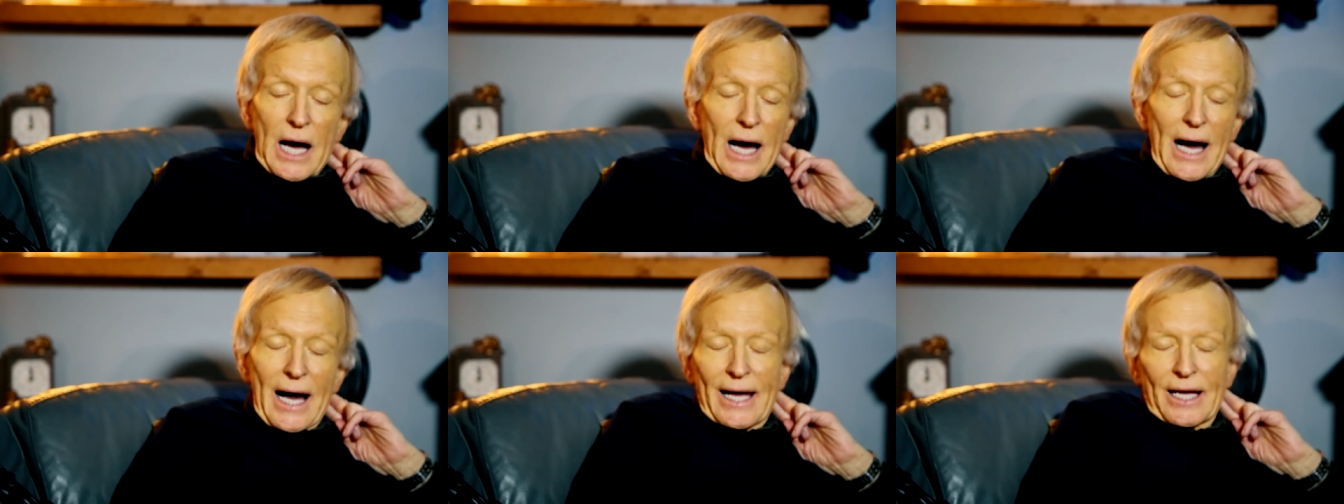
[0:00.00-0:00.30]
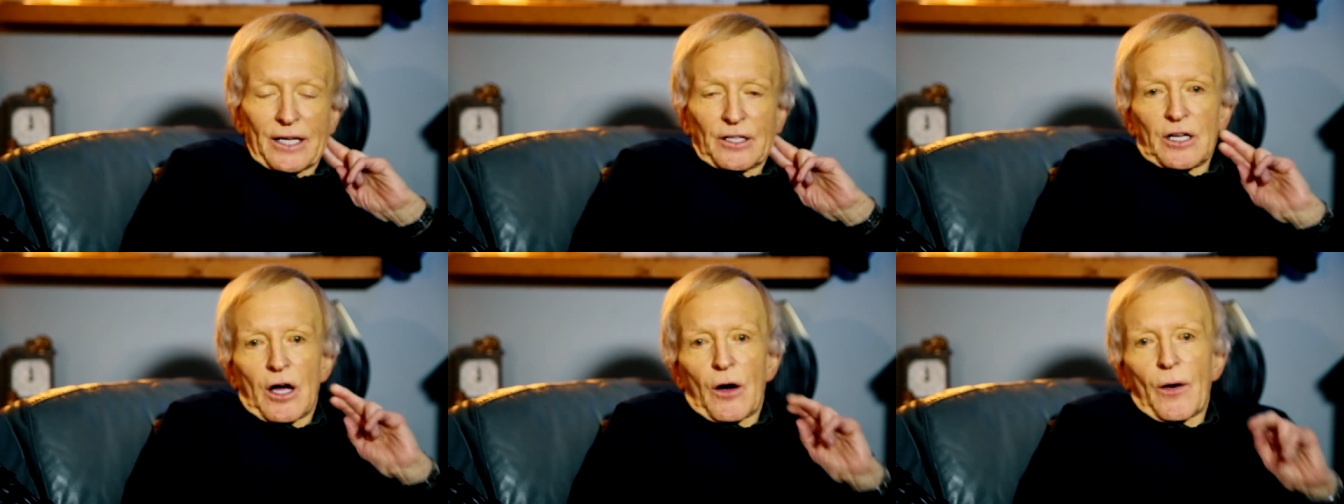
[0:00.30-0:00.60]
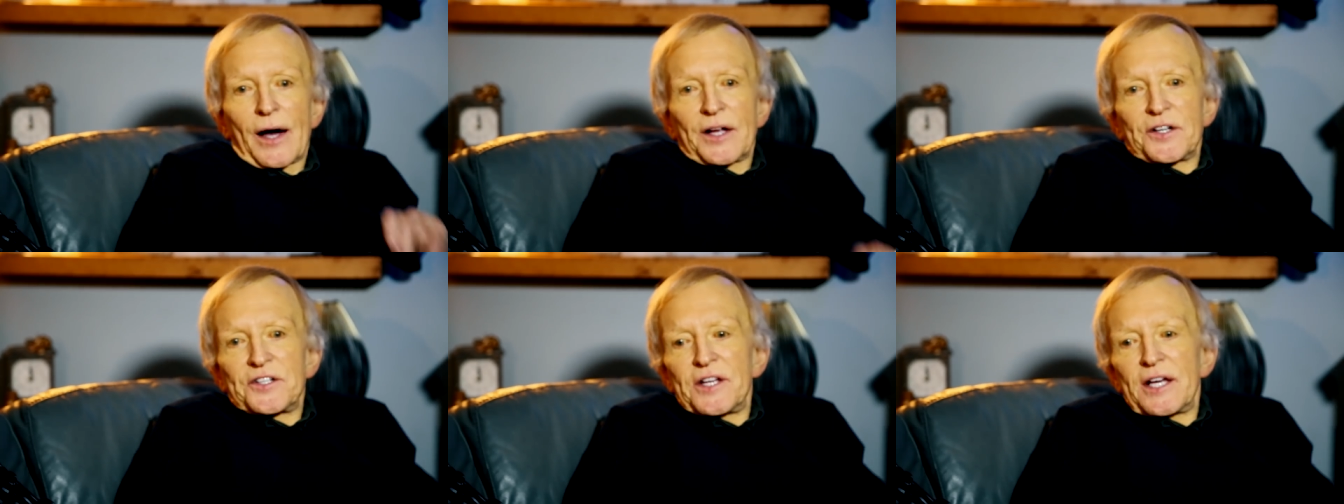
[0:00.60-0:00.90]
I had no
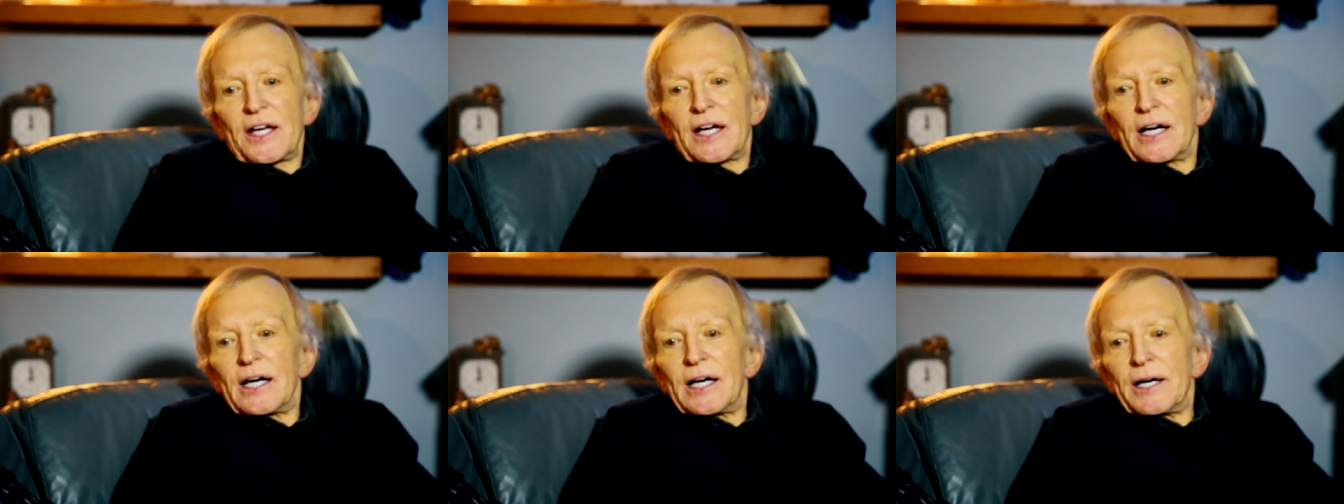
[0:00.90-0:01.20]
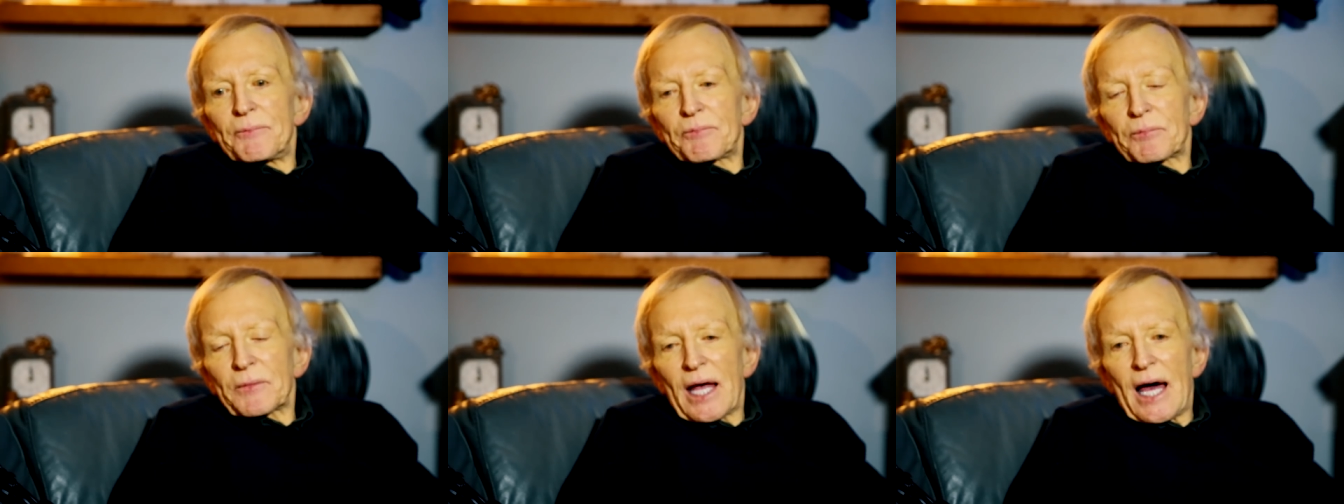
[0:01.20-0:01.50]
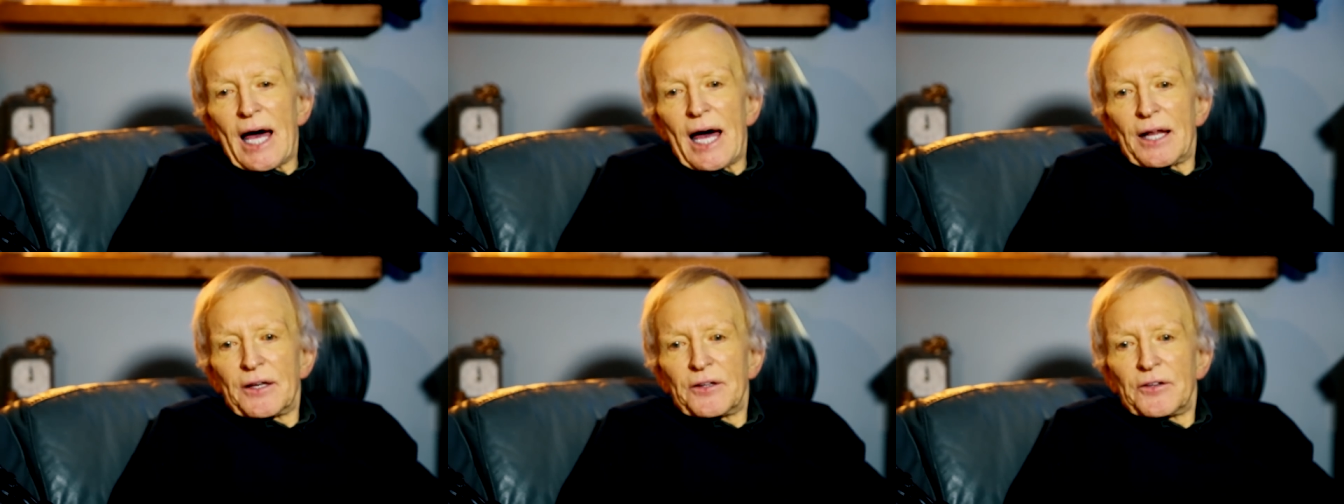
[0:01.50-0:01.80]
idea.
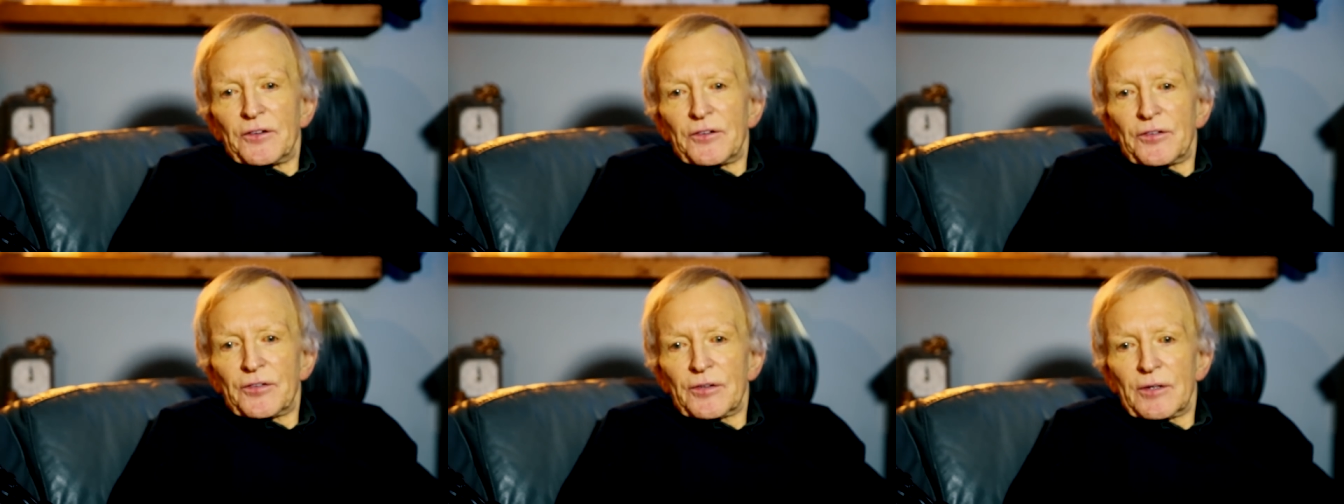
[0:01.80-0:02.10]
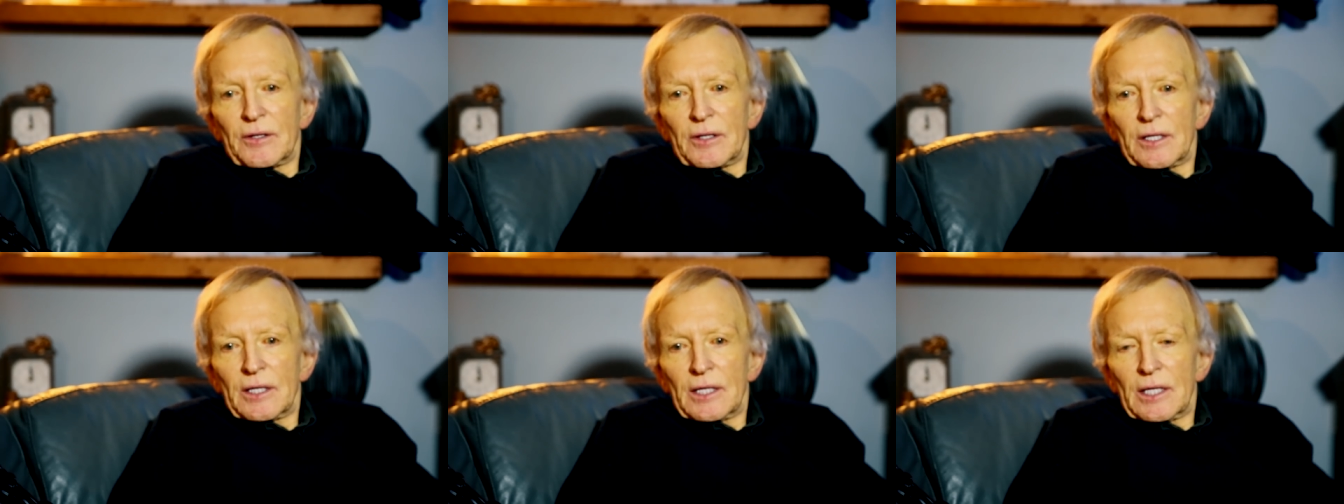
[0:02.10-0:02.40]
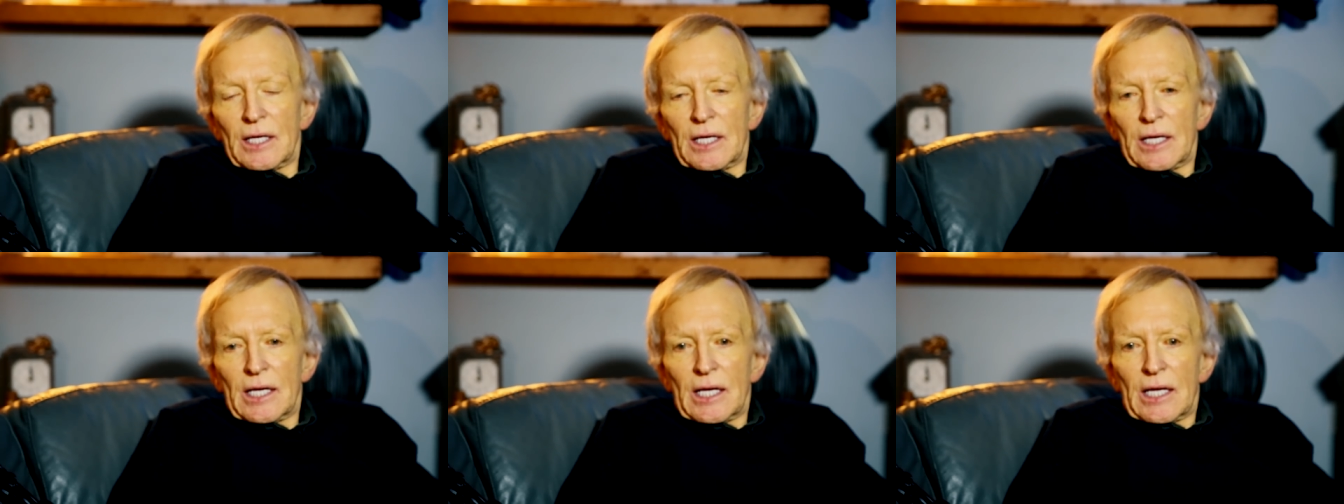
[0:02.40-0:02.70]
And
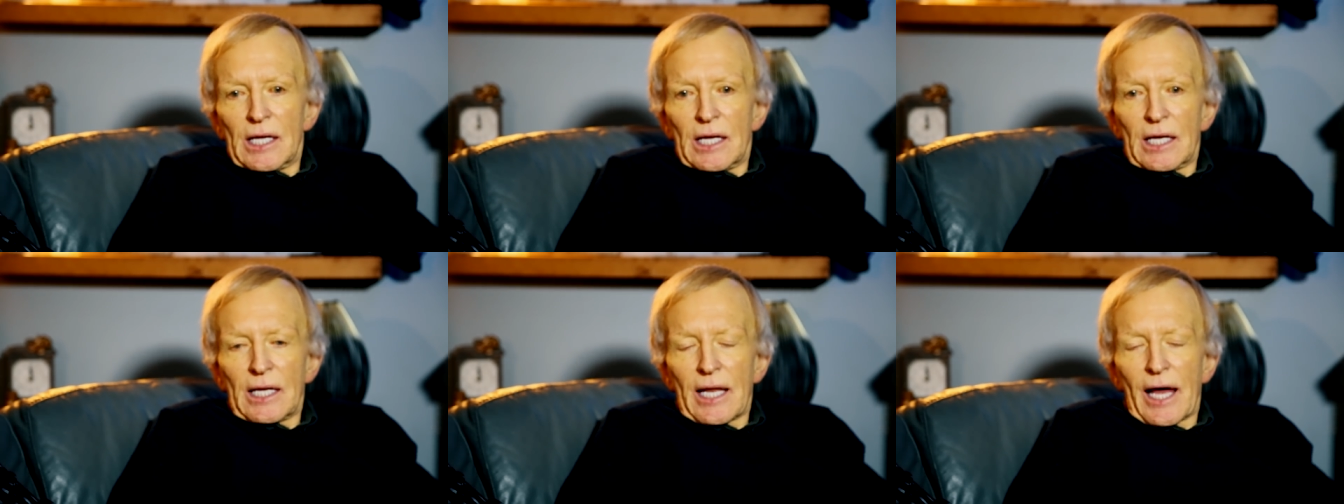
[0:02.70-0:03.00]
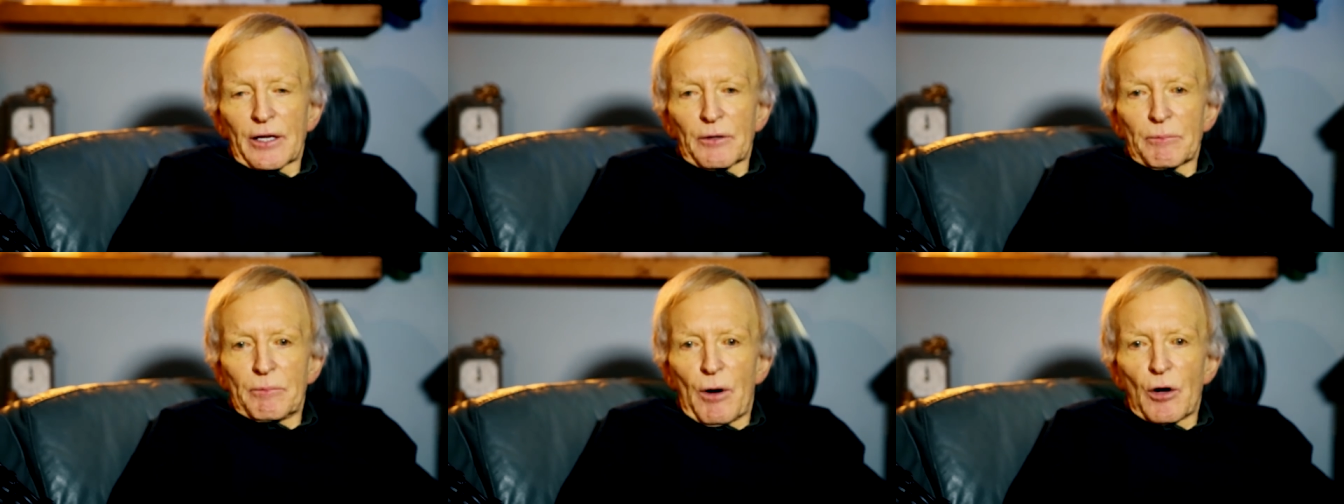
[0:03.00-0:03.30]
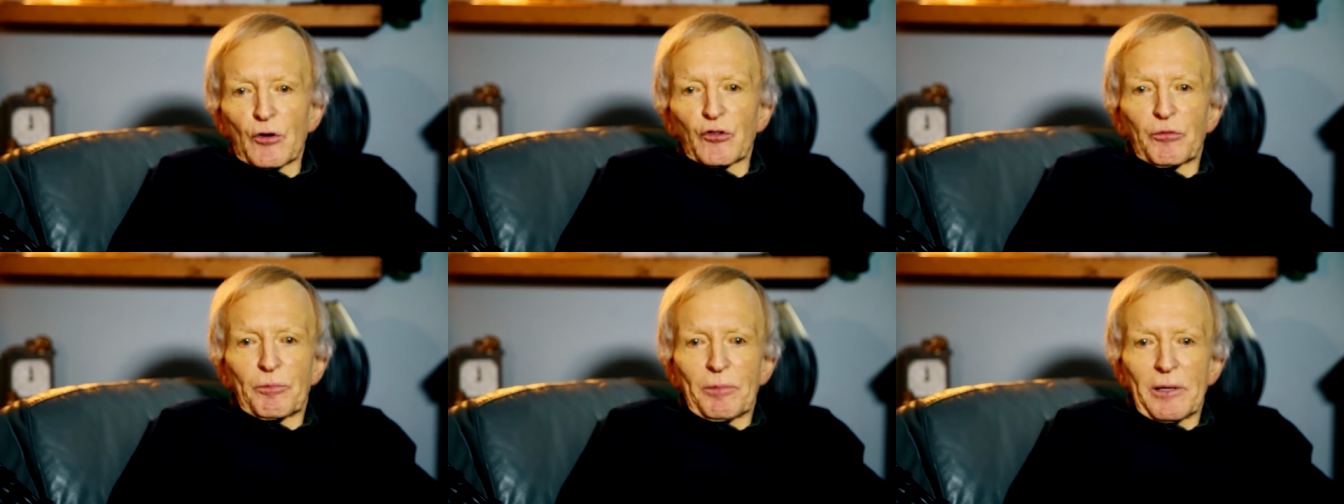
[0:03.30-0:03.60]
like
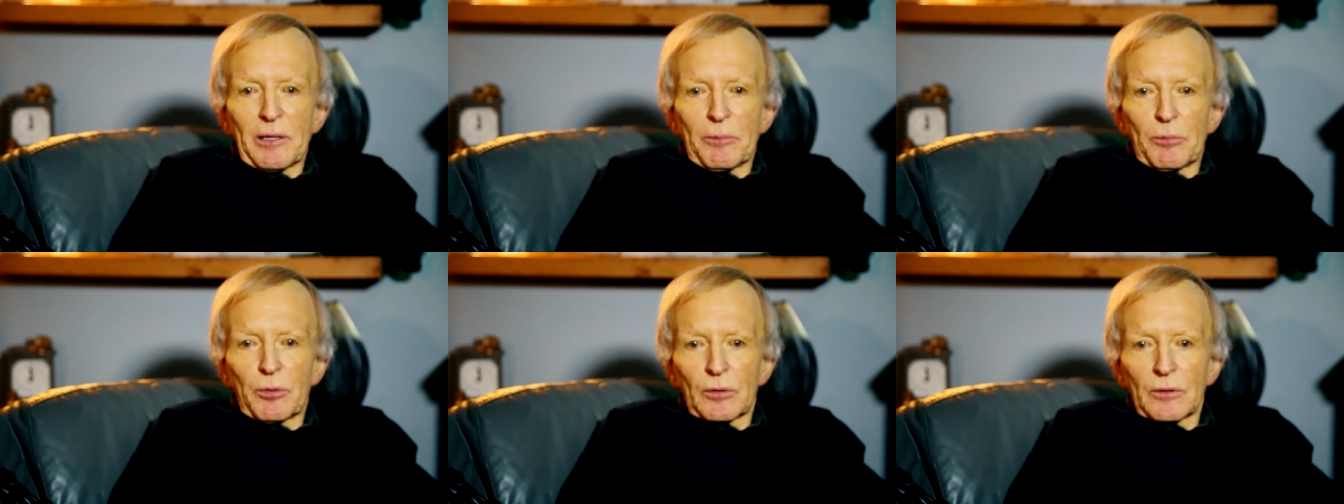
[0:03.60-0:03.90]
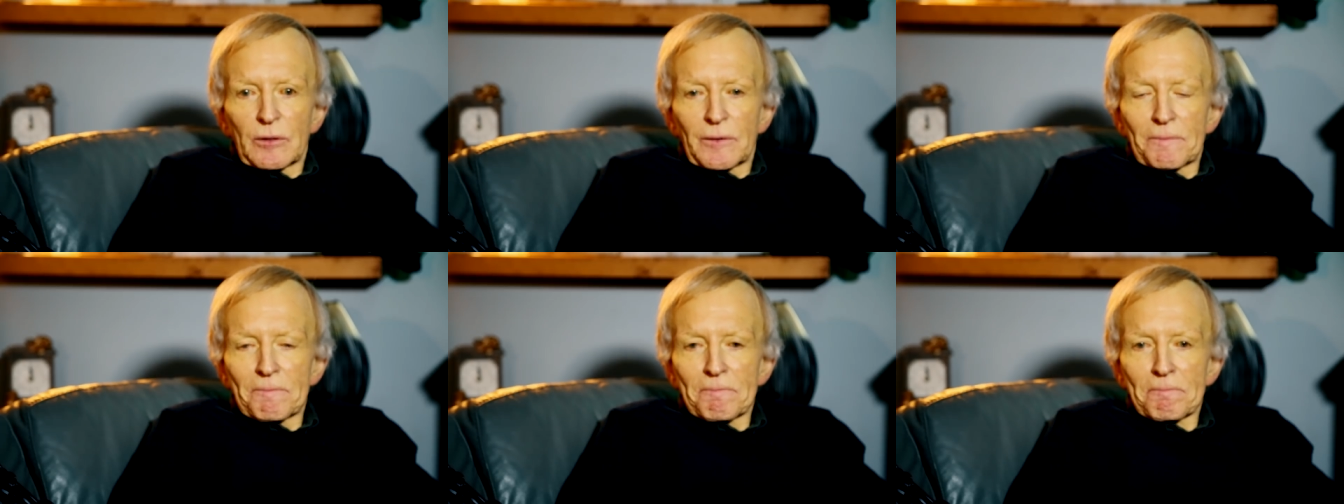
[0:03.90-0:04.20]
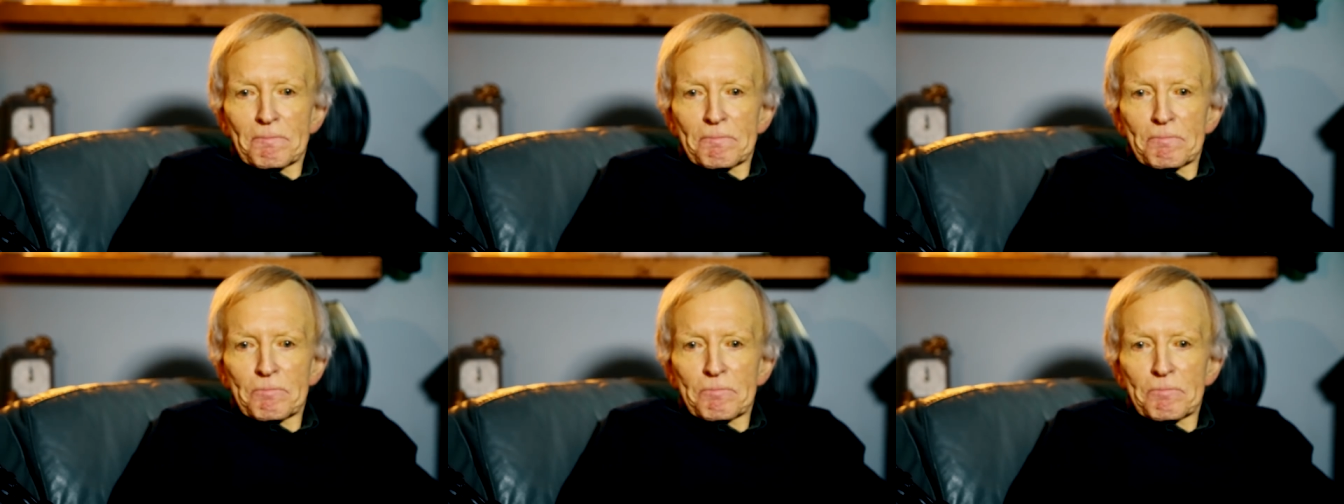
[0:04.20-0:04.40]
most people,